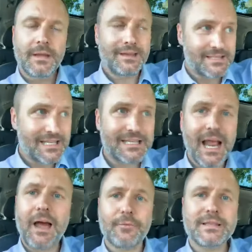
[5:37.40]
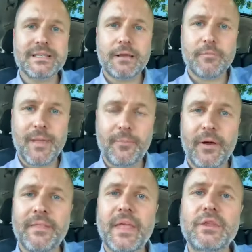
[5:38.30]
It did not resonate with people.
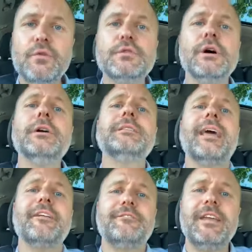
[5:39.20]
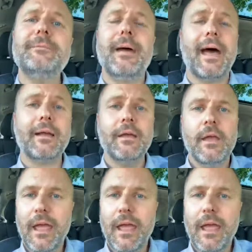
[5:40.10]
And then you took that feedback.